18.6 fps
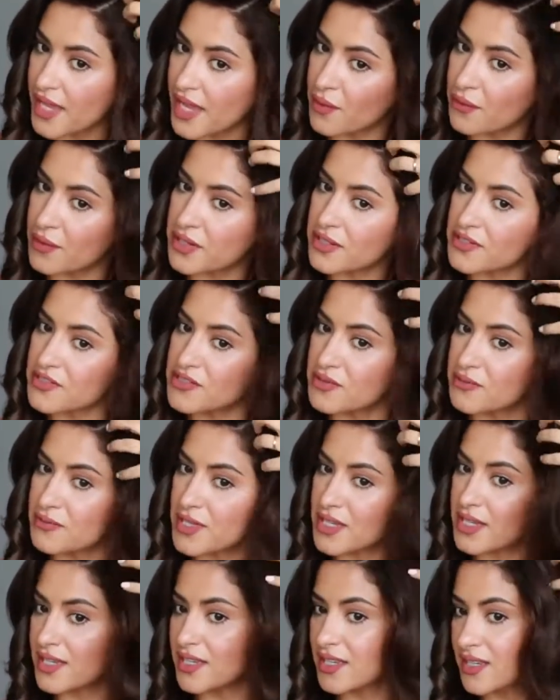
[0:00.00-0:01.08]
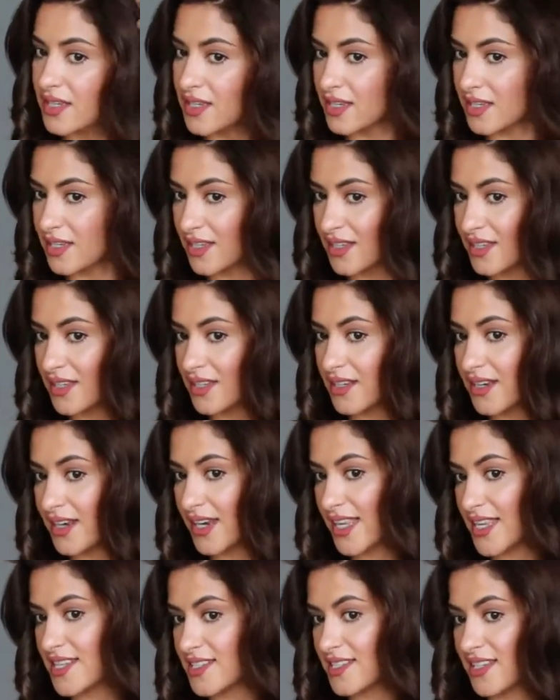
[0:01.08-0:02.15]
I want it to be
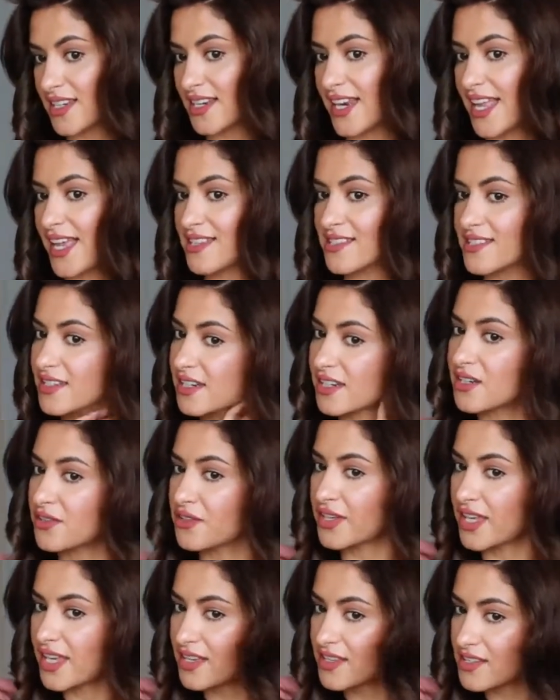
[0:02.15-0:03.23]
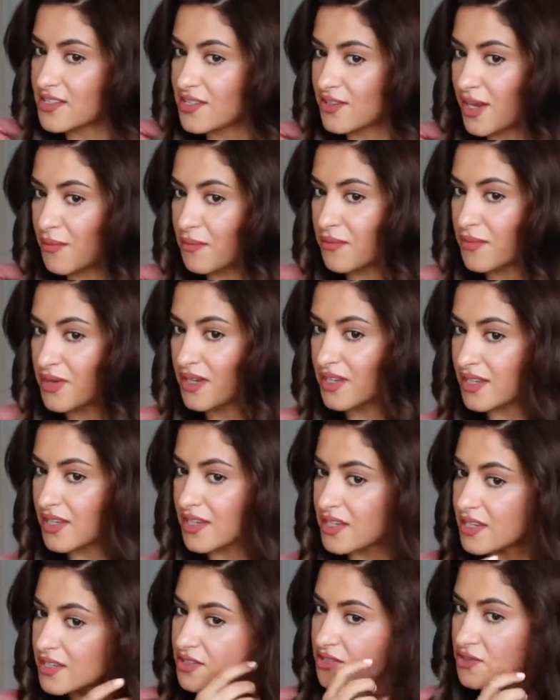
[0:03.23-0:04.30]
less classic looking, so I'm
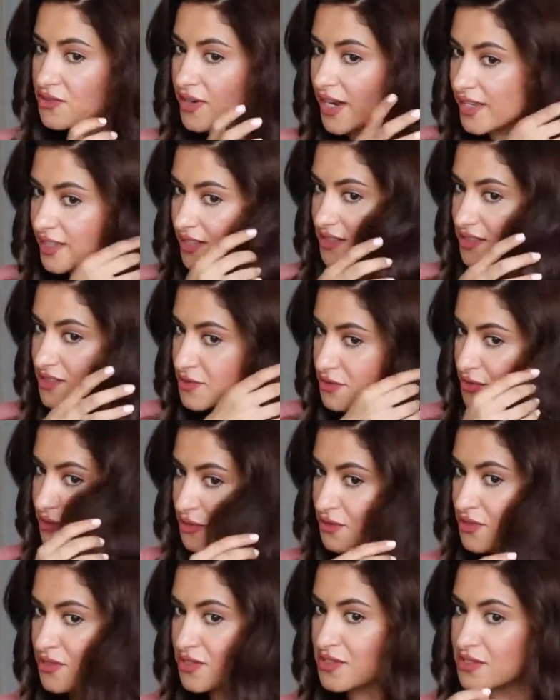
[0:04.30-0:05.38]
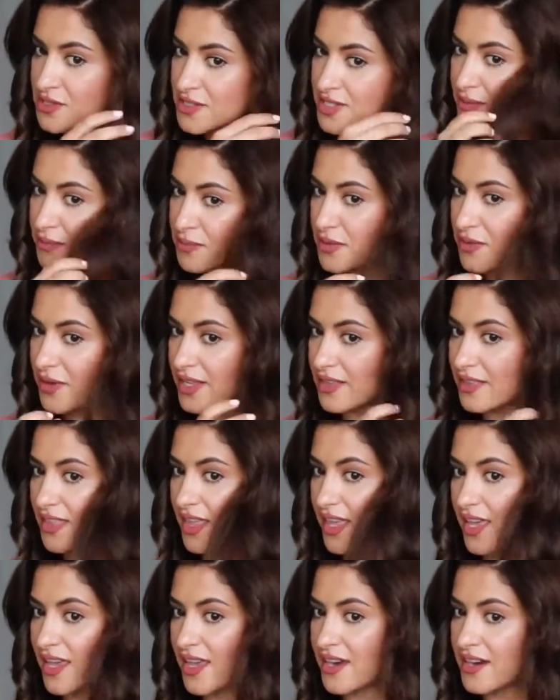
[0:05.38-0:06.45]
trying to separate
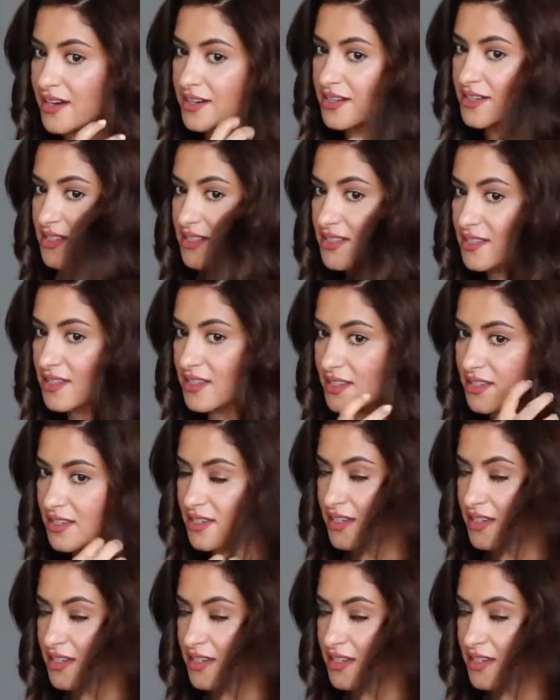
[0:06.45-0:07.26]
the hairs.